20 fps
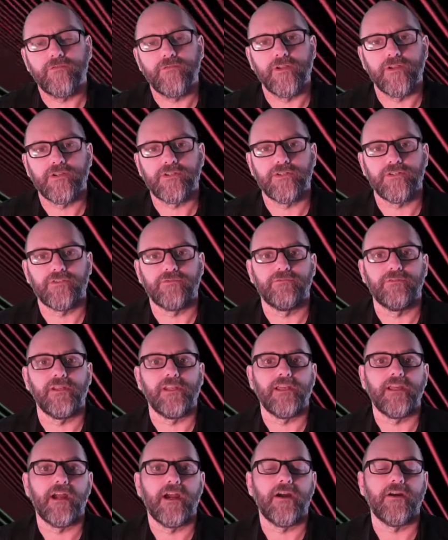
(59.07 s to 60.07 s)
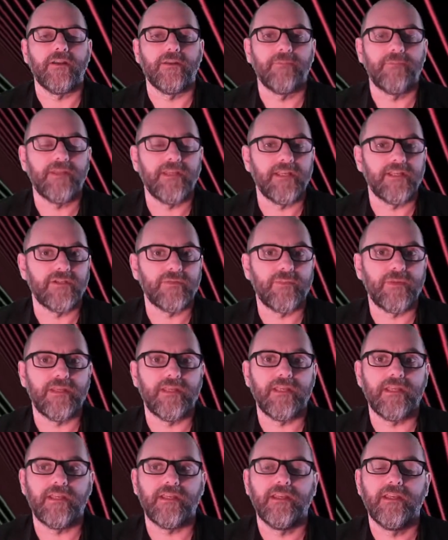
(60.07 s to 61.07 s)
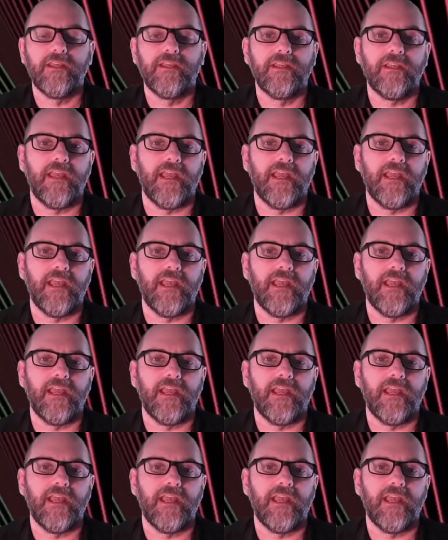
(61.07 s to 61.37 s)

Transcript: functions really are in PHP